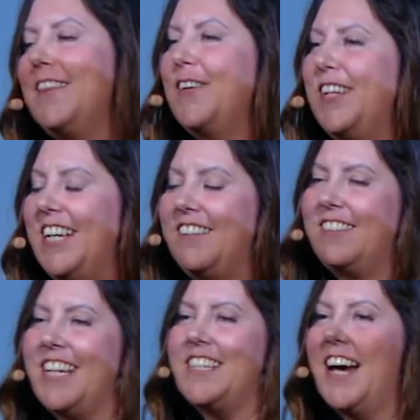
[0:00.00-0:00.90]
their needs
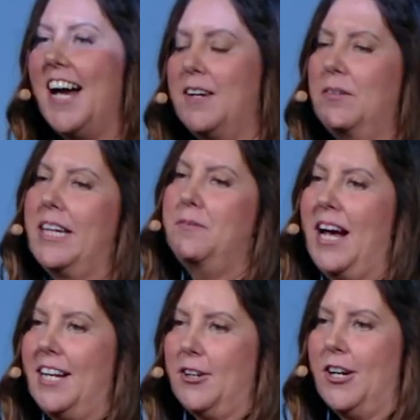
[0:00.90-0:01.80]
in a timely
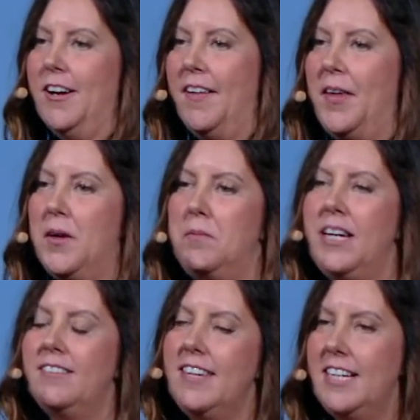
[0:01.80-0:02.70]
manner,
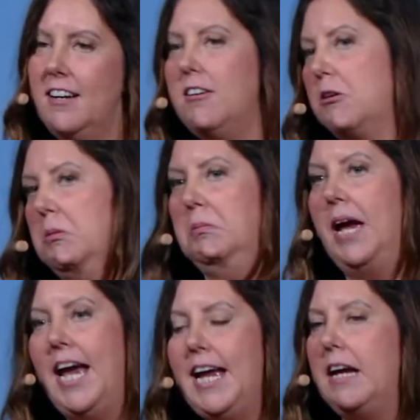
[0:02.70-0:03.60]
because they know,
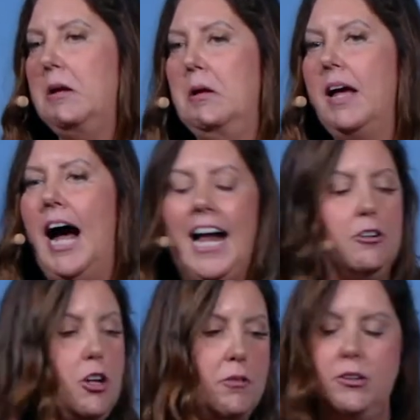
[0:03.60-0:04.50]
hey, I
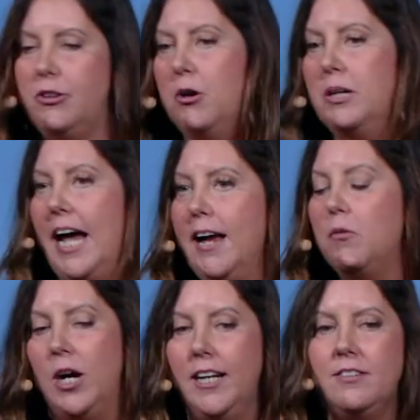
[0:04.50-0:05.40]
don't always know what I
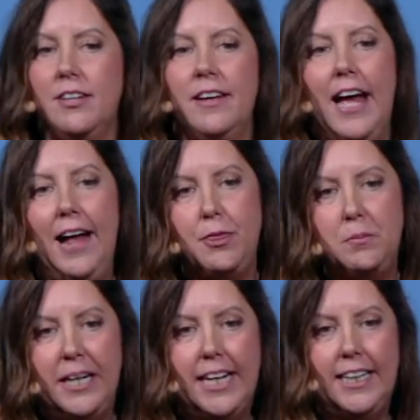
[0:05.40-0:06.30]
want at the
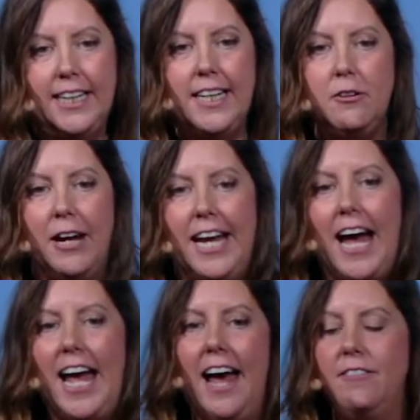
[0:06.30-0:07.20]
beginning anyway.
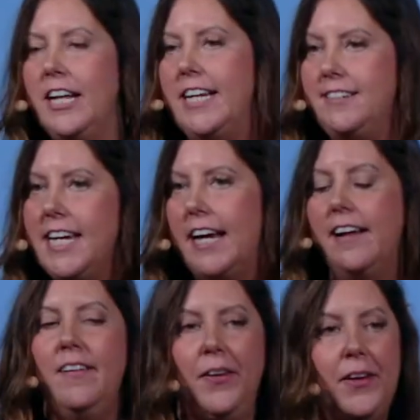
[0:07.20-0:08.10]
I have an idea.
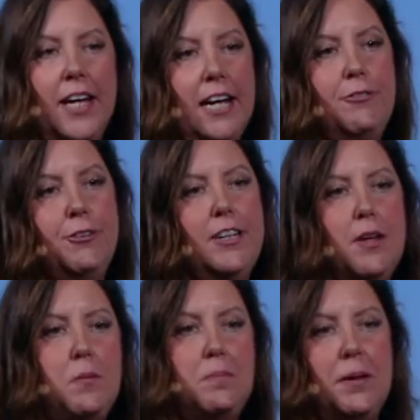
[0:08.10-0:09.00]
It frees
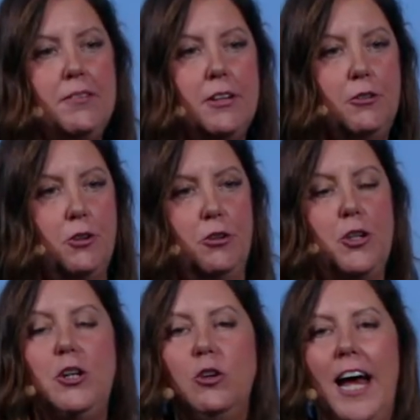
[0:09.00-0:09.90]
up a business user.
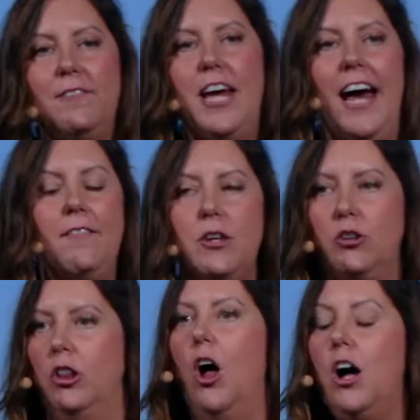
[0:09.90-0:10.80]
You don't have to have this
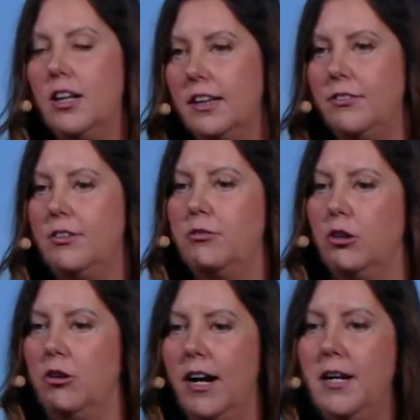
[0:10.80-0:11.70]
long list of
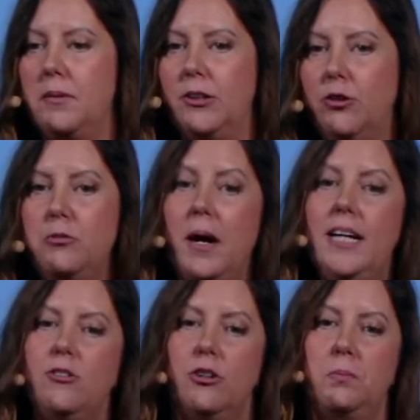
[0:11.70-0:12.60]
requirements. You
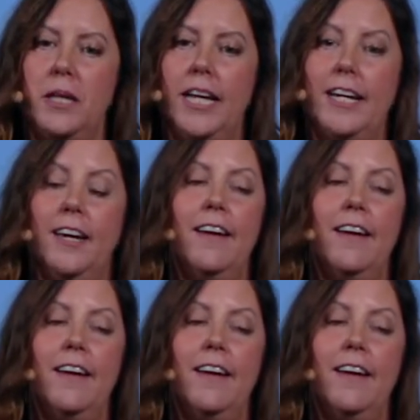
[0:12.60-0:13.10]
might just be like,